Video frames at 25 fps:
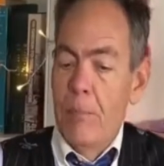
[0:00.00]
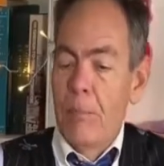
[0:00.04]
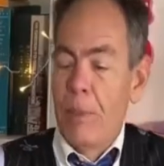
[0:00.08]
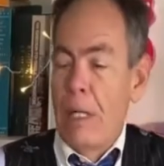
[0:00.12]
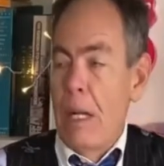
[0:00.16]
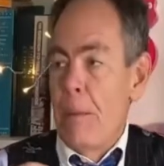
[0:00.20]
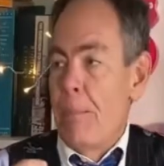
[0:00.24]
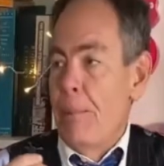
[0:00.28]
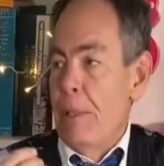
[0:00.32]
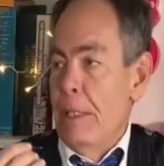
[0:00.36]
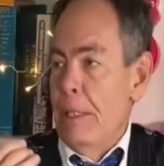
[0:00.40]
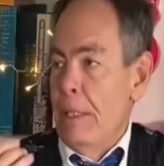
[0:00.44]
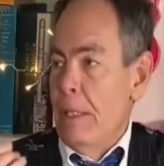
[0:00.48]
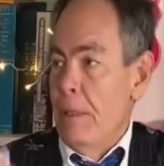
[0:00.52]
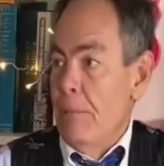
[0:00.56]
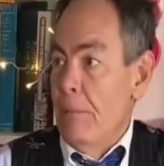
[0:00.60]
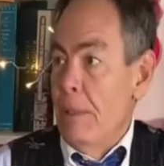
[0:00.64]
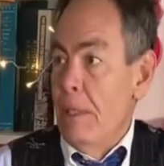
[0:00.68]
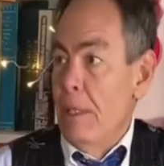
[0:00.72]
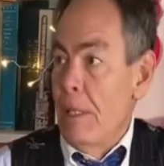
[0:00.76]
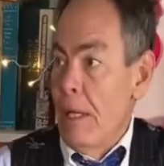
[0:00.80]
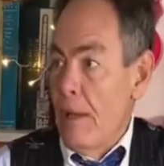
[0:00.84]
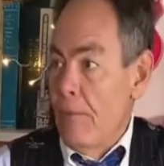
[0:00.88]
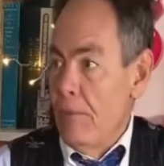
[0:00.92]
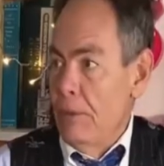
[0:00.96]
Property can
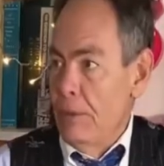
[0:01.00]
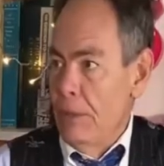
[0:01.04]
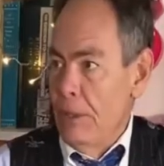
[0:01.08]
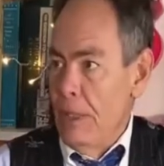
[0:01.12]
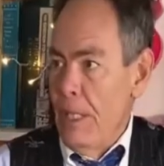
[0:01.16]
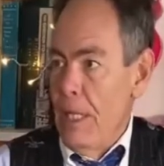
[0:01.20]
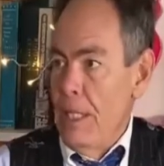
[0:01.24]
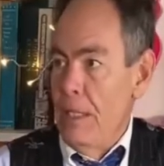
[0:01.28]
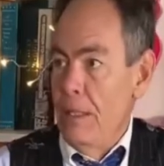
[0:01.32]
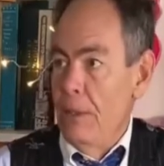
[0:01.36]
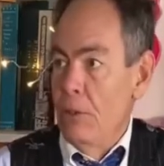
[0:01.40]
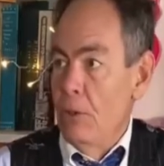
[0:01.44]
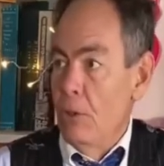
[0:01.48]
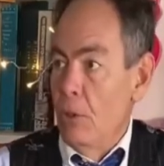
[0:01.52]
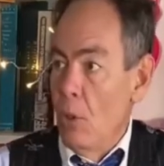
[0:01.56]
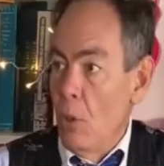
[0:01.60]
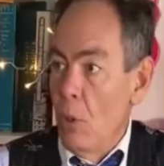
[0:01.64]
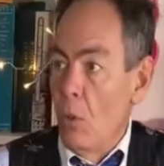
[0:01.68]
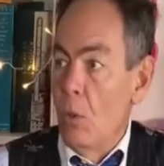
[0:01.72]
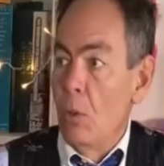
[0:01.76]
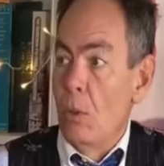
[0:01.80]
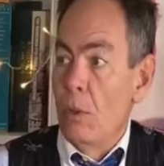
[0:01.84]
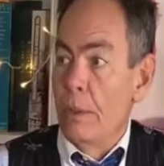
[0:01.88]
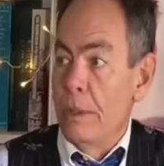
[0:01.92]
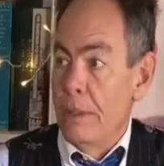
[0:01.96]
be confiscated.
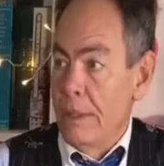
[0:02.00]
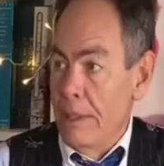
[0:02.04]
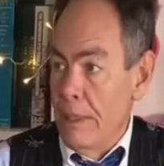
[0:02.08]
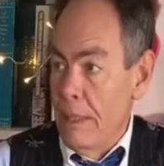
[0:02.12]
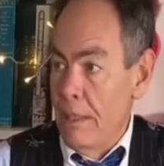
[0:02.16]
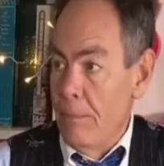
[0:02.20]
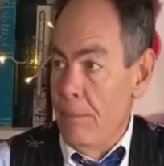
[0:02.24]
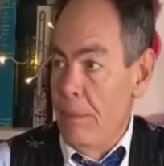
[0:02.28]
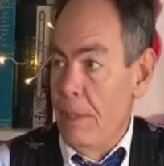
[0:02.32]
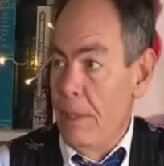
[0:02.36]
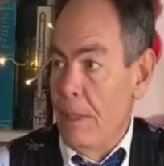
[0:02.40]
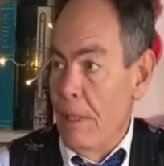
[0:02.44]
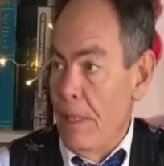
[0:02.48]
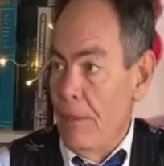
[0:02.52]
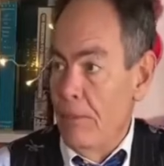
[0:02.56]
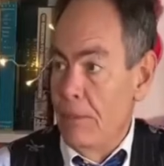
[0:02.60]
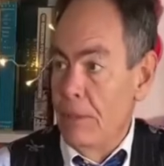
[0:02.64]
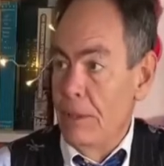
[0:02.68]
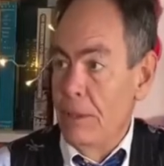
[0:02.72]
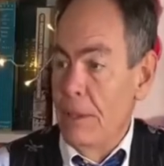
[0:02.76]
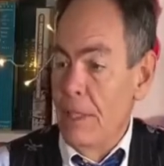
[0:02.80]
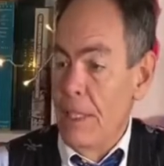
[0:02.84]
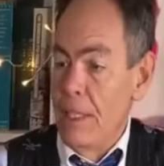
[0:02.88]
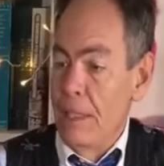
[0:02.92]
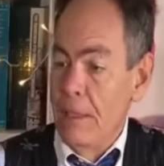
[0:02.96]
Gold can be
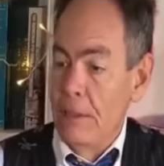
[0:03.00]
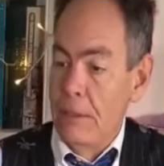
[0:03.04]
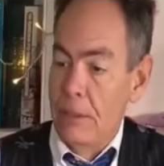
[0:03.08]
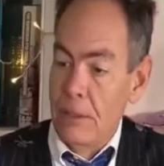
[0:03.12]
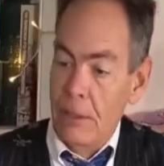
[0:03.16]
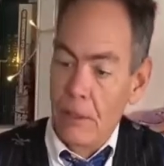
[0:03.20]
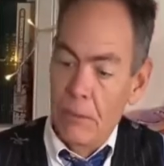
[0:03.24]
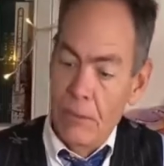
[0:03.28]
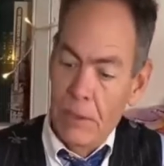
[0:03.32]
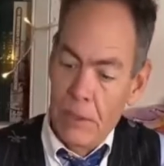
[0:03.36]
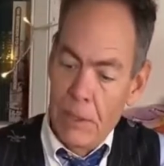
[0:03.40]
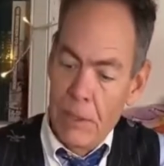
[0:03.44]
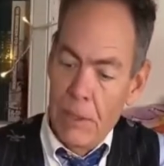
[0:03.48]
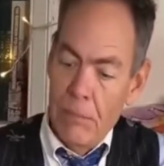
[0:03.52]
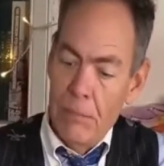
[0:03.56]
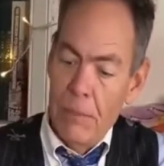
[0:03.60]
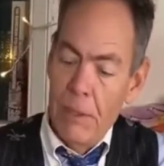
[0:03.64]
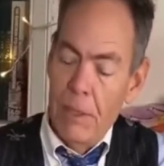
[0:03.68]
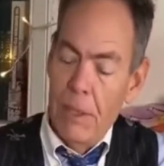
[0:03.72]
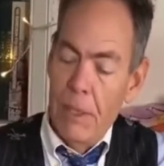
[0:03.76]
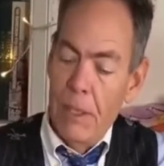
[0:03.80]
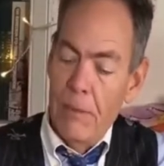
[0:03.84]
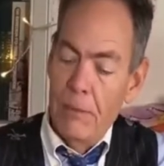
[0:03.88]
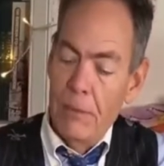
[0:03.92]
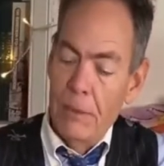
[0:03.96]
confiscated. Silver can
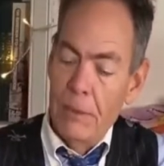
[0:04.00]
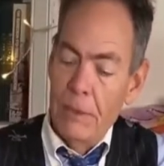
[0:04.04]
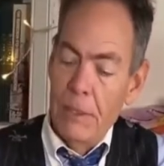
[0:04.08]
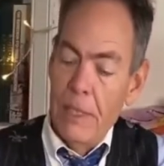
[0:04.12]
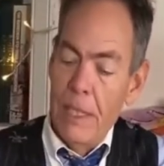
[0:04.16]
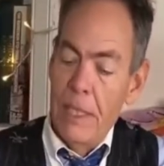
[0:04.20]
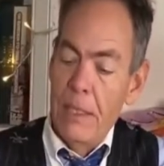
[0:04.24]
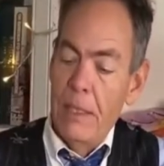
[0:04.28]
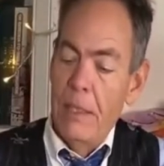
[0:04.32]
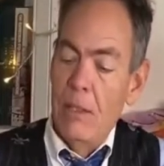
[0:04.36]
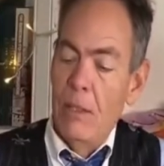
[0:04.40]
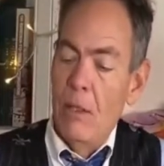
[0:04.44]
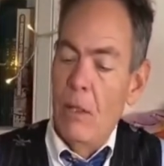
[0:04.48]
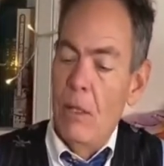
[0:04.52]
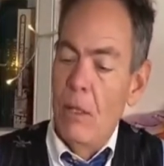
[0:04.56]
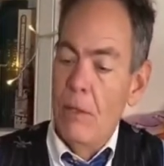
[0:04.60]
be confiscated.